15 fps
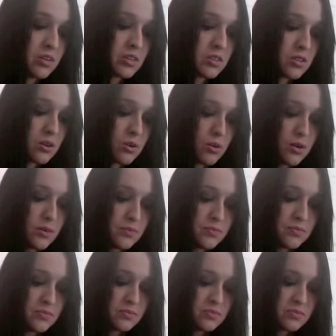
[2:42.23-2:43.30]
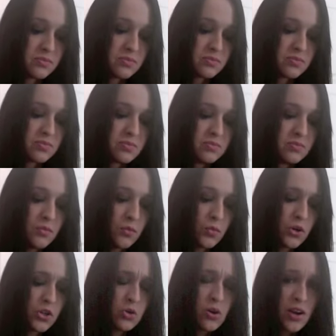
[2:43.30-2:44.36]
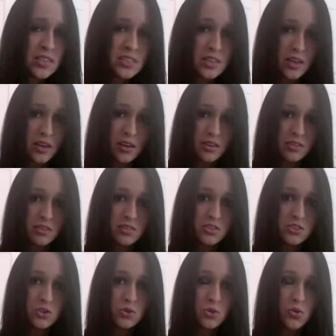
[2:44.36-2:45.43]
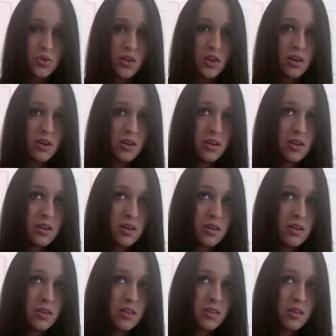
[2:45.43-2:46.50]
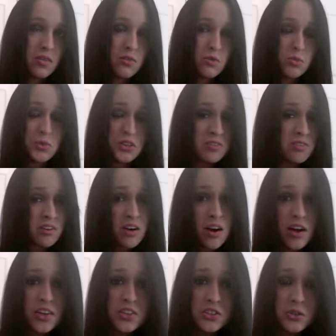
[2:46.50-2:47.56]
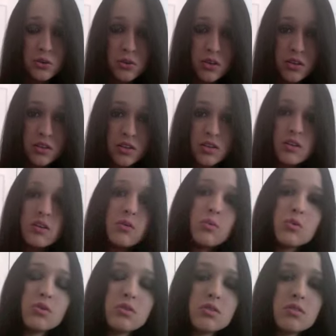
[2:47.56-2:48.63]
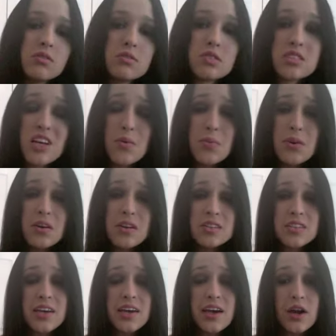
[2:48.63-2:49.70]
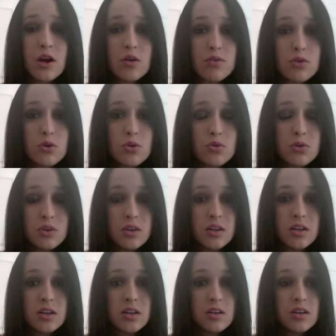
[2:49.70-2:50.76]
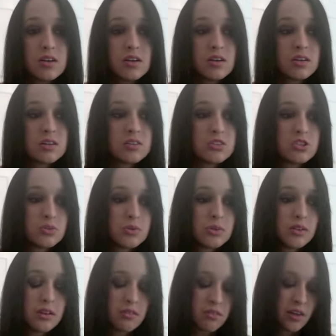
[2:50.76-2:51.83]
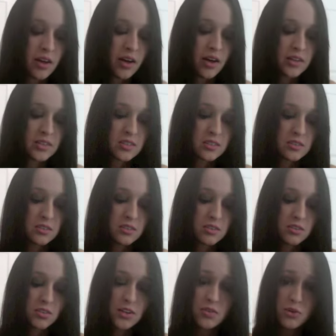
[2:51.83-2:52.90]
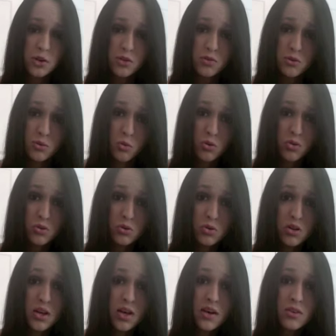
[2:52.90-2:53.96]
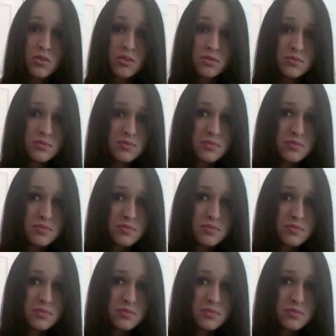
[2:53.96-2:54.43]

So, um, what do you guys think? Do you think if you believe in God, do you think that He will step in and take care of you if you need it? Do you believe that He'll never give you more than you can handle?